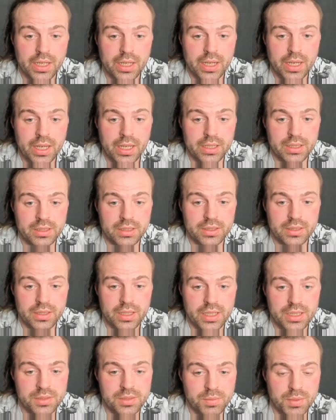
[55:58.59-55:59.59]
and
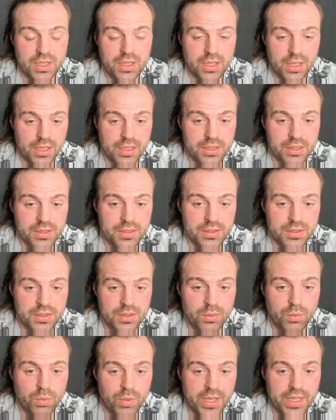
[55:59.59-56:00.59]
it's because the
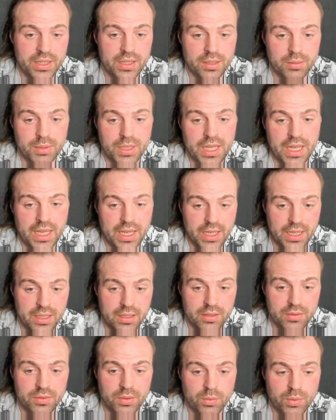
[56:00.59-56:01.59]
way they
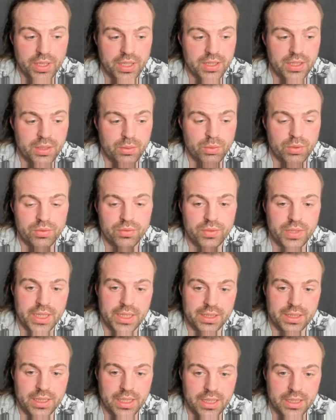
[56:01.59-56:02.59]
behave, the way they
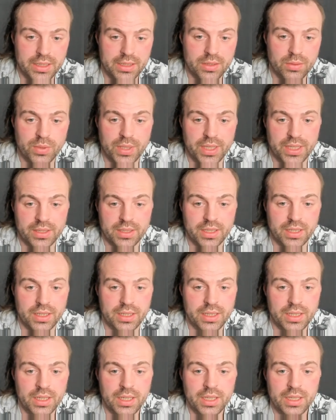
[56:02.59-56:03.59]
reflect light, the way they
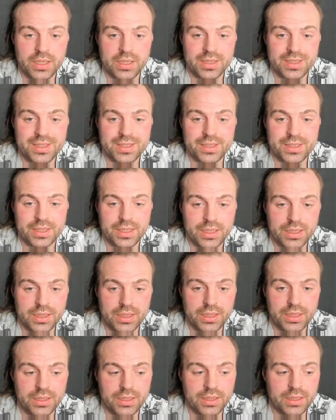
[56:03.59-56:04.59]

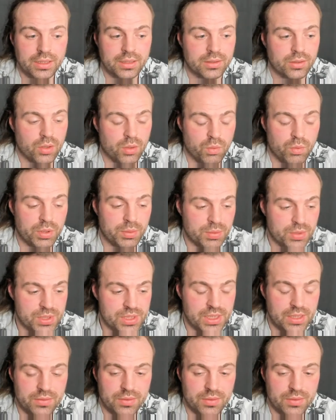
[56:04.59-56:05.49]
see or we perceive